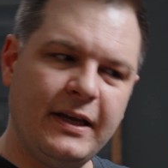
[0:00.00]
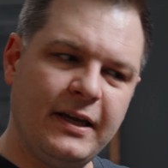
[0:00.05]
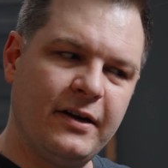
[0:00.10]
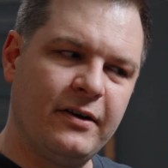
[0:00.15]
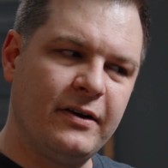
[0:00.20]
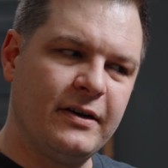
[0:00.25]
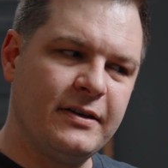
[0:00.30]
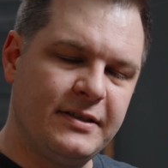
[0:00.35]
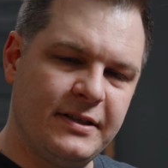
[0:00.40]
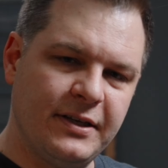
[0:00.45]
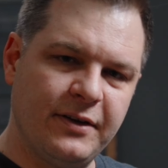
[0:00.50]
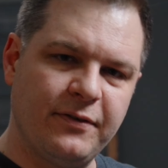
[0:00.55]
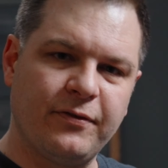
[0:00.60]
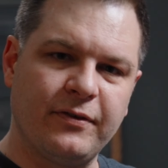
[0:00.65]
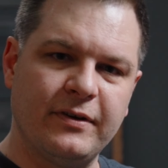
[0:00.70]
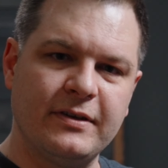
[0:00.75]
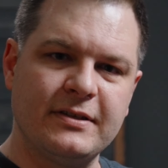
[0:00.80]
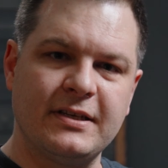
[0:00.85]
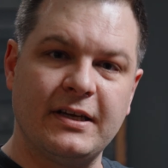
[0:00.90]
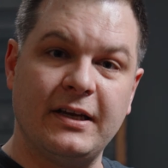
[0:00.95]
hear a
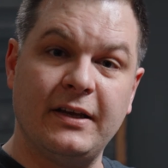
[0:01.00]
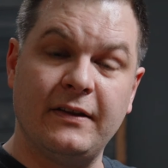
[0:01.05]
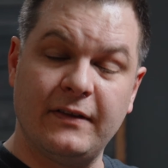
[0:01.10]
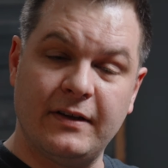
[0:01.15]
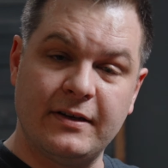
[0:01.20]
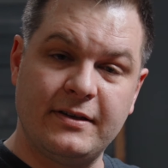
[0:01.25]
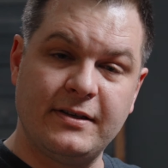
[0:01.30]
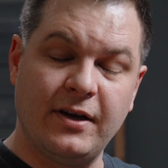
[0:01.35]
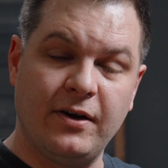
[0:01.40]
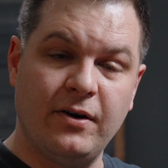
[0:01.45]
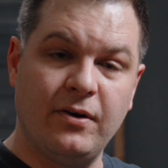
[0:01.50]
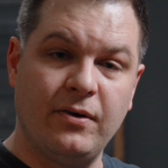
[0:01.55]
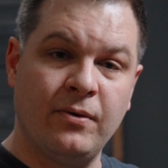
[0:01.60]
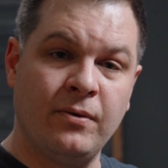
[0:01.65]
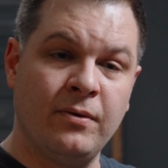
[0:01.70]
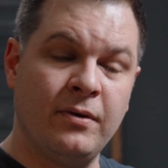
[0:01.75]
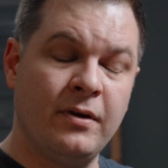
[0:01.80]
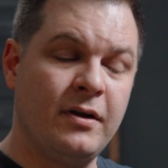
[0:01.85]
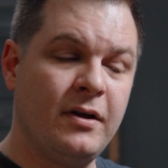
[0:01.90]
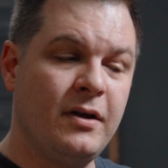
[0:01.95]
difference in the
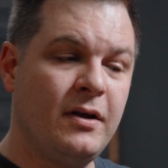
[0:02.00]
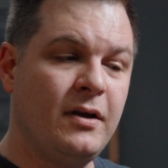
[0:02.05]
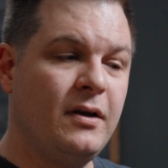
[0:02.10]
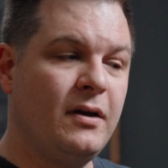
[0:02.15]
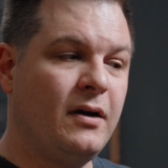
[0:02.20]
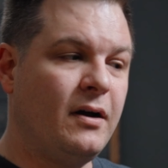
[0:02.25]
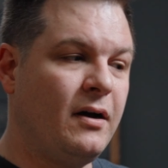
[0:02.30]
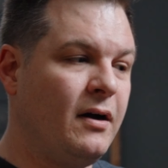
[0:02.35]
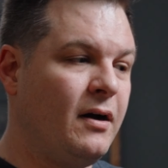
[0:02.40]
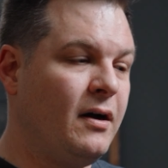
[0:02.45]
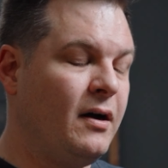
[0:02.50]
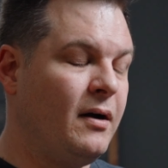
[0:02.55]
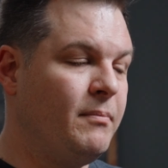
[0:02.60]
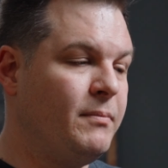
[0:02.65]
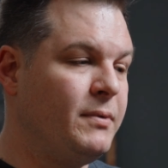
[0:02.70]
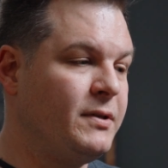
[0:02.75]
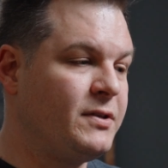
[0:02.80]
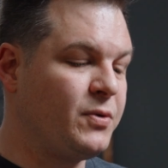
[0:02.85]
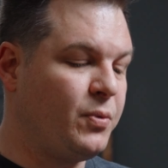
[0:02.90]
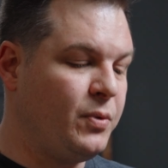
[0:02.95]
tone
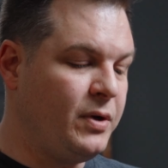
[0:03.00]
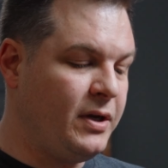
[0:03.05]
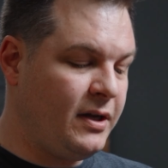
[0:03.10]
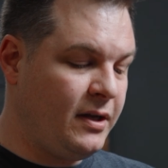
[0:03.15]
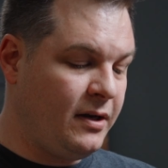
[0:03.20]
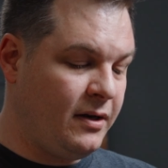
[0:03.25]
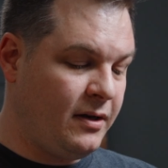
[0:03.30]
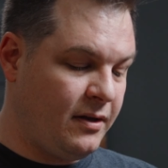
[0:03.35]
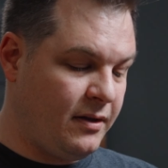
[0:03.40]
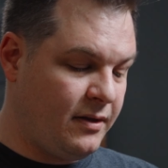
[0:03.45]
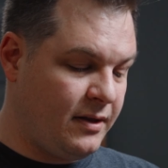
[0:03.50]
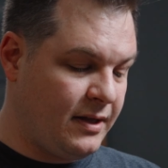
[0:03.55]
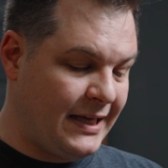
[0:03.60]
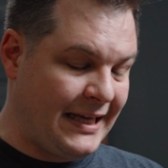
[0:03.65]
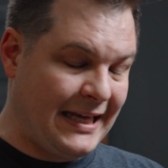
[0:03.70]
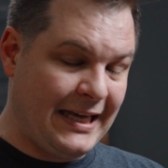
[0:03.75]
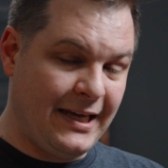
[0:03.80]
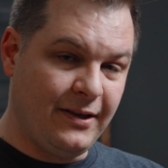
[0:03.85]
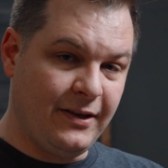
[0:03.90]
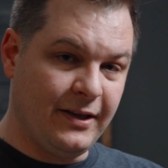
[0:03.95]
between the
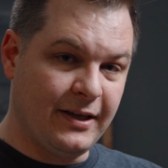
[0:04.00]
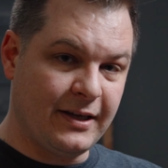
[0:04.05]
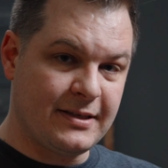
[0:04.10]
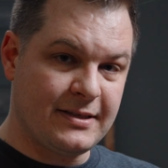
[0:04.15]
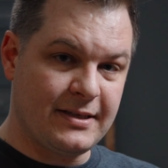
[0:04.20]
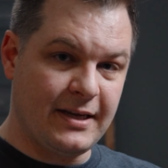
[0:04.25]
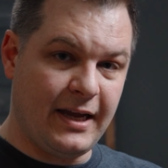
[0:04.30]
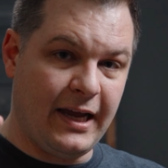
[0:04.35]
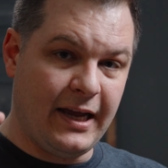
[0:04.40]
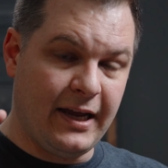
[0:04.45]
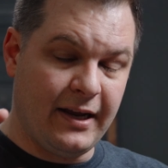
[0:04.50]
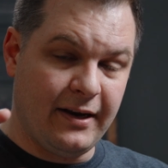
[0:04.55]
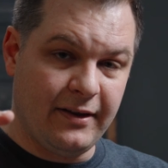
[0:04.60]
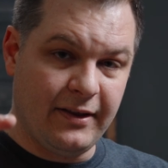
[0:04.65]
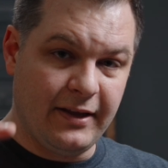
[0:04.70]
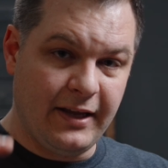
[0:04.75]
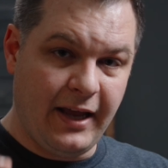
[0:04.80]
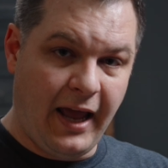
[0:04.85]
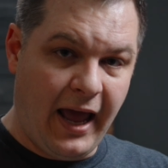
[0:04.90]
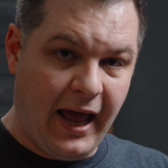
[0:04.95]
Helix and
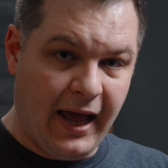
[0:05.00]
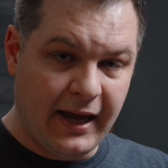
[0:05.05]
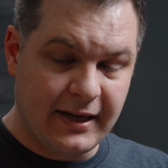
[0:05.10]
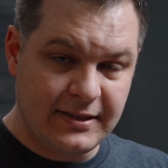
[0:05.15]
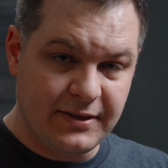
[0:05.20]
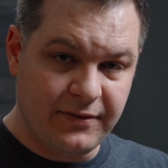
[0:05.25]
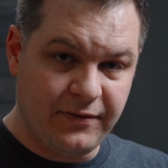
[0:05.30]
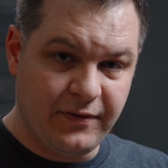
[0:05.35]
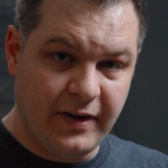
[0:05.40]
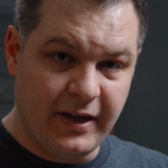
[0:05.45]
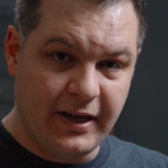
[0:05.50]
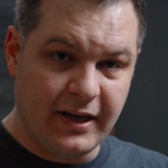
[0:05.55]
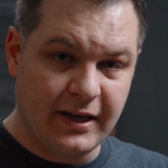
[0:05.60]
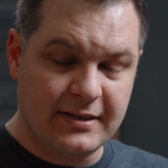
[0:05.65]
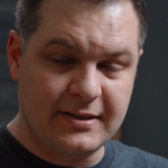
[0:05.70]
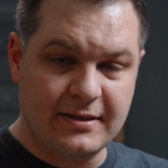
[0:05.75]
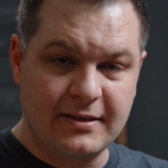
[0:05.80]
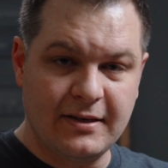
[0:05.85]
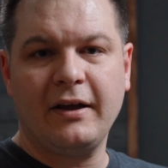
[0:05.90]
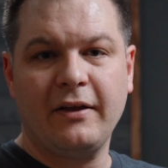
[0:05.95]
the
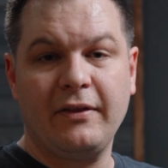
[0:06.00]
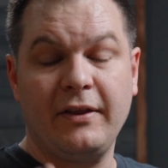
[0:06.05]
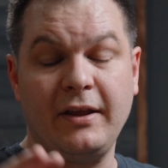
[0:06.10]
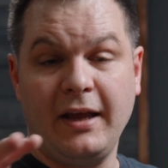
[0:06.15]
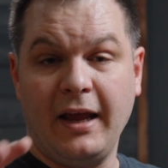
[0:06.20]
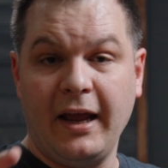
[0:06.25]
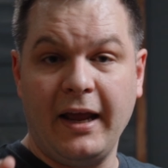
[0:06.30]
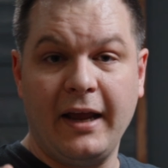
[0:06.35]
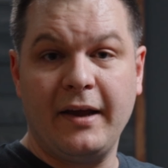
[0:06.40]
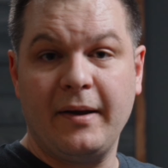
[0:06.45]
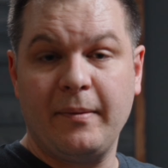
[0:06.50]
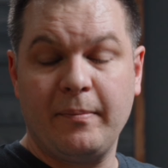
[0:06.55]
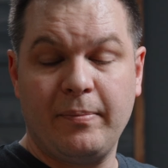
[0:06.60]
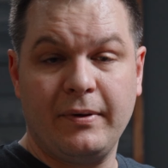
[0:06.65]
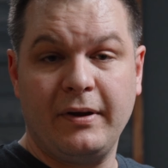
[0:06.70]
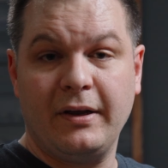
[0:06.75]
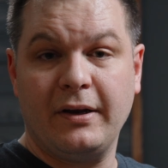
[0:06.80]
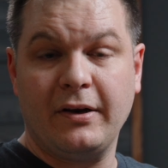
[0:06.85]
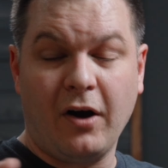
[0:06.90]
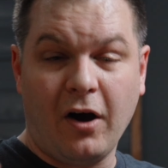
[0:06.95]
Axe-FX? Now, the amp
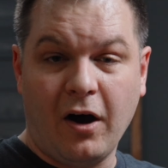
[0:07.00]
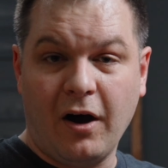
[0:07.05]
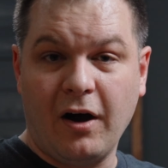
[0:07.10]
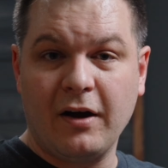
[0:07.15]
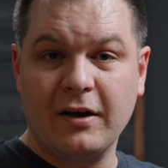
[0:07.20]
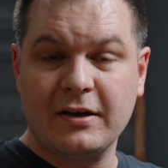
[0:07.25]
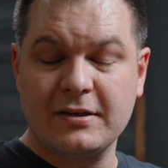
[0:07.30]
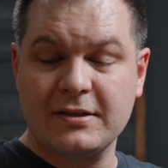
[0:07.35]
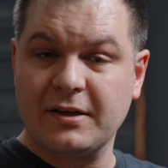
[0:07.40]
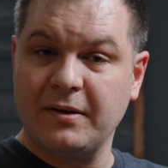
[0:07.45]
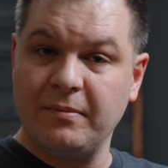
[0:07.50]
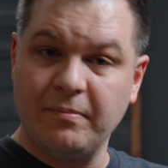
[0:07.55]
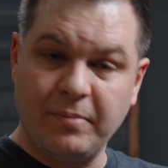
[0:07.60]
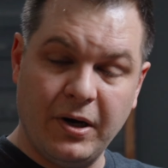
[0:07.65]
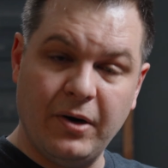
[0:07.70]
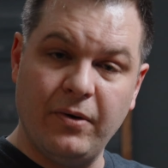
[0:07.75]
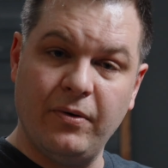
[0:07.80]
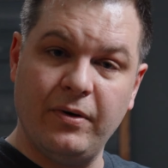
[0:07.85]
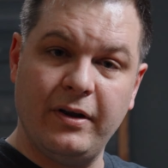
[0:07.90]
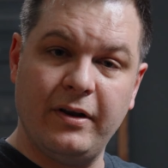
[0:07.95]
and aux
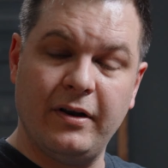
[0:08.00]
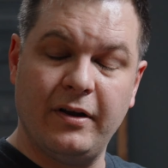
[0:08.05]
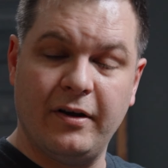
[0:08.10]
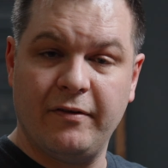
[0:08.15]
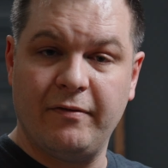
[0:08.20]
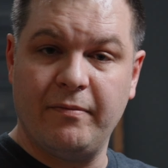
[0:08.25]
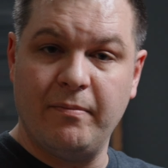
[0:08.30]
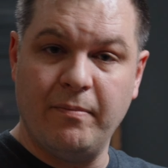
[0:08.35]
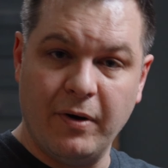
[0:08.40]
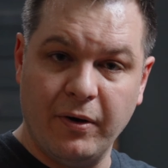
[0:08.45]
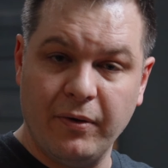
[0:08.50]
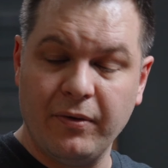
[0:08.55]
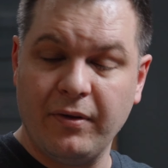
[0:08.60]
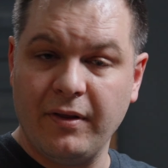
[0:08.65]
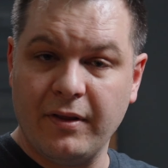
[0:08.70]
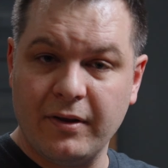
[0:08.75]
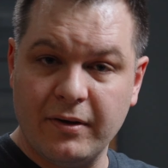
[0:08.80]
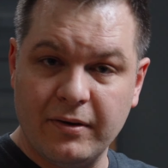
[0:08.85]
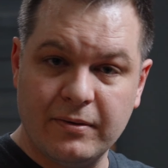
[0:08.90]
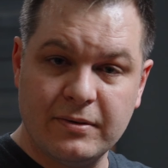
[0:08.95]
component of both
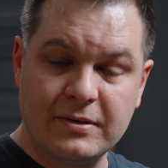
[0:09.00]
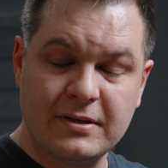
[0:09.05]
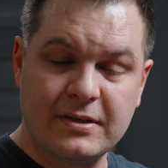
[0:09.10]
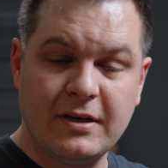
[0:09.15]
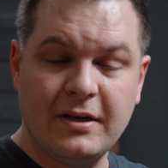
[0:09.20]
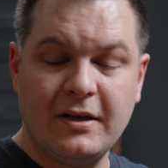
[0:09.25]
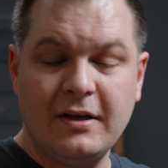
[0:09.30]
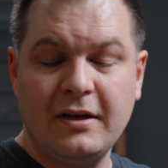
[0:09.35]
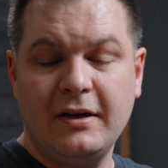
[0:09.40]
of those